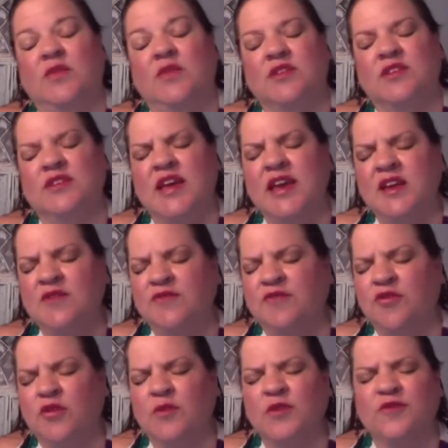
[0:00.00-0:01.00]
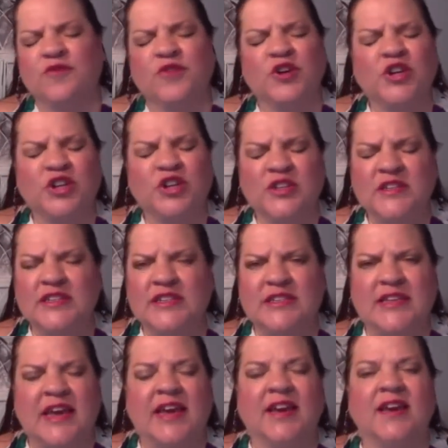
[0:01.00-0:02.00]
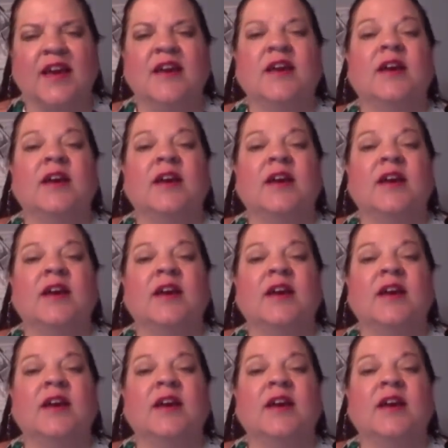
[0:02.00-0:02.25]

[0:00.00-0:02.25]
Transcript: Stay informed, for goodness sake,